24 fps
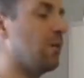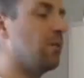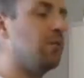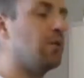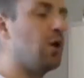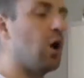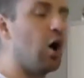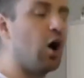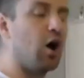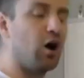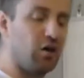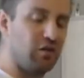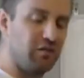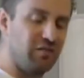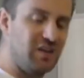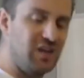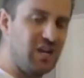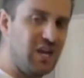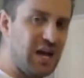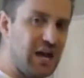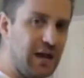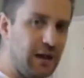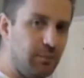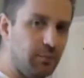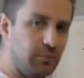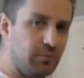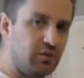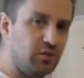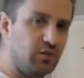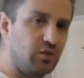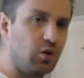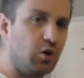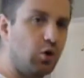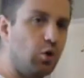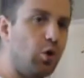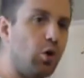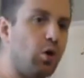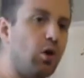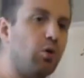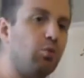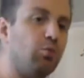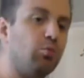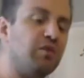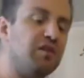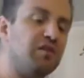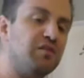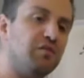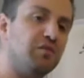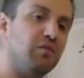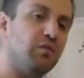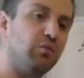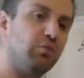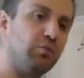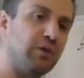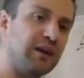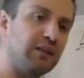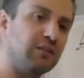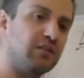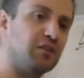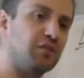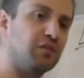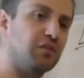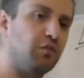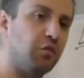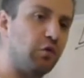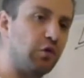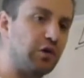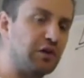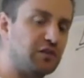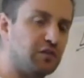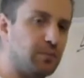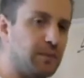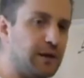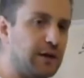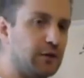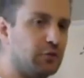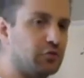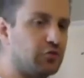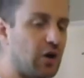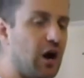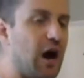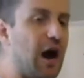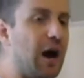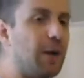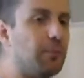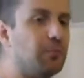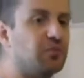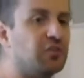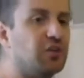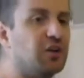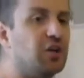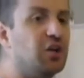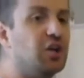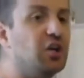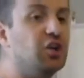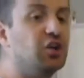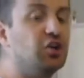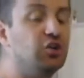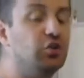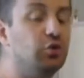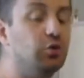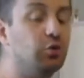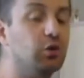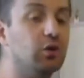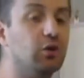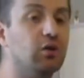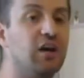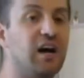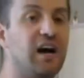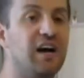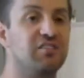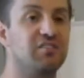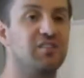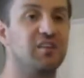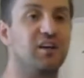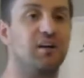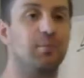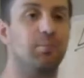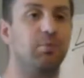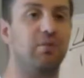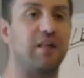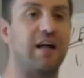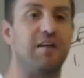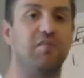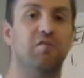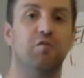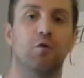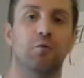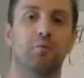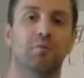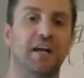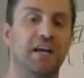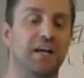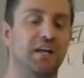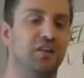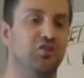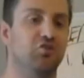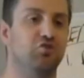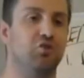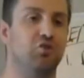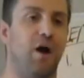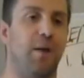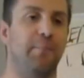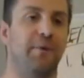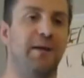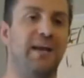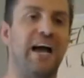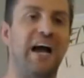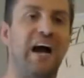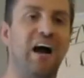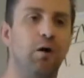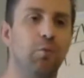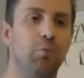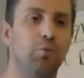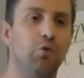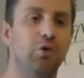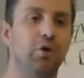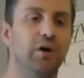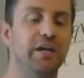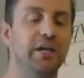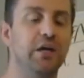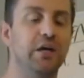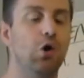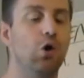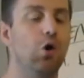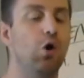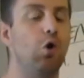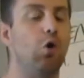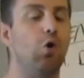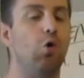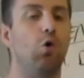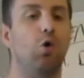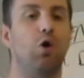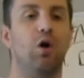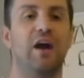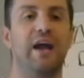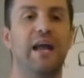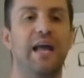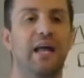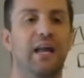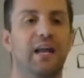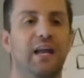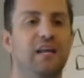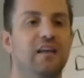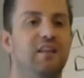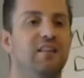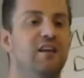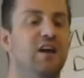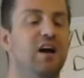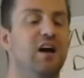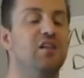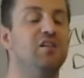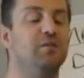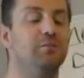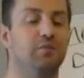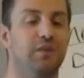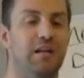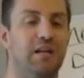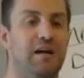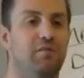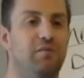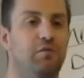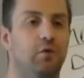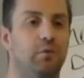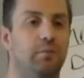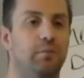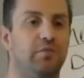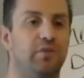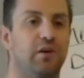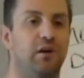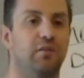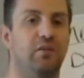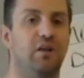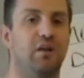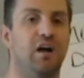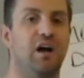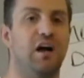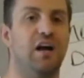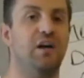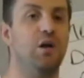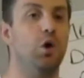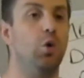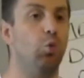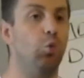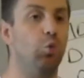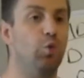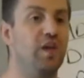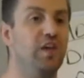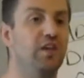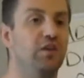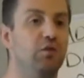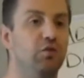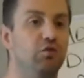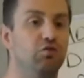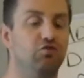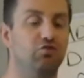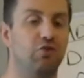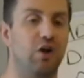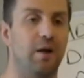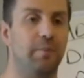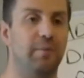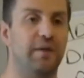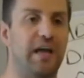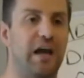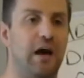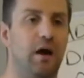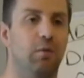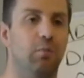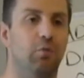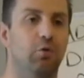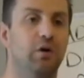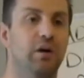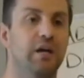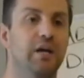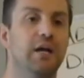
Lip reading: RVMs or ringless voicemail drops utilizing a platform like Drop Cowboy or any of the other platforms online. We use Drop Cowboy